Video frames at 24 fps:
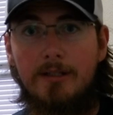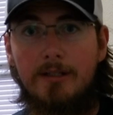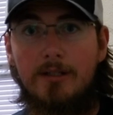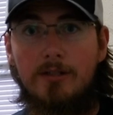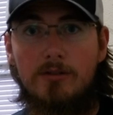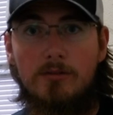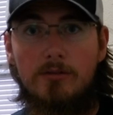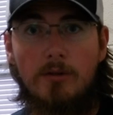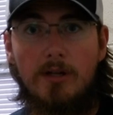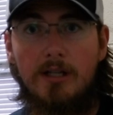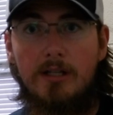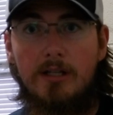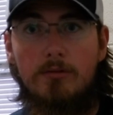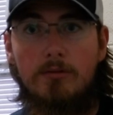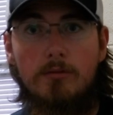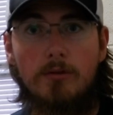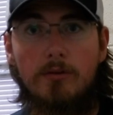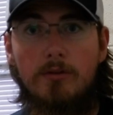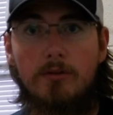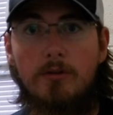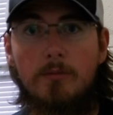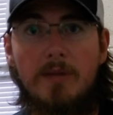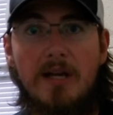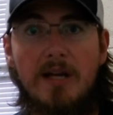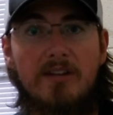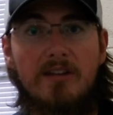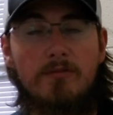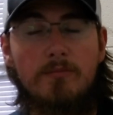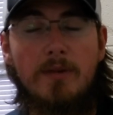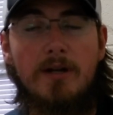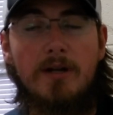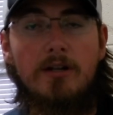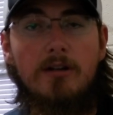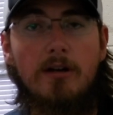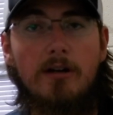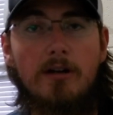so I can throw it in the back of my
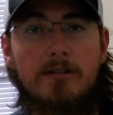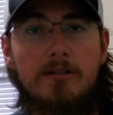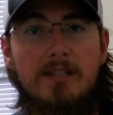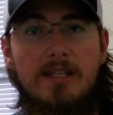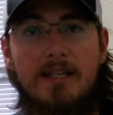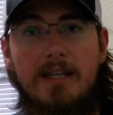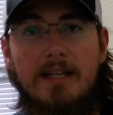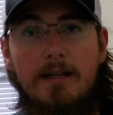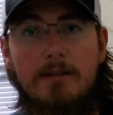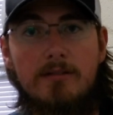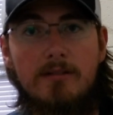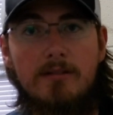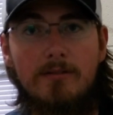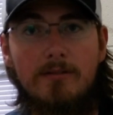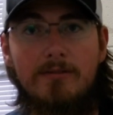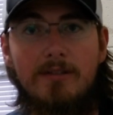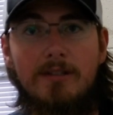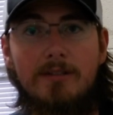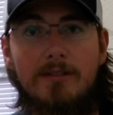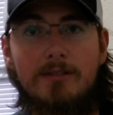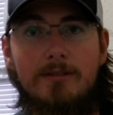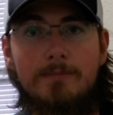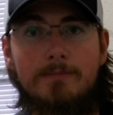car and take it out to the field.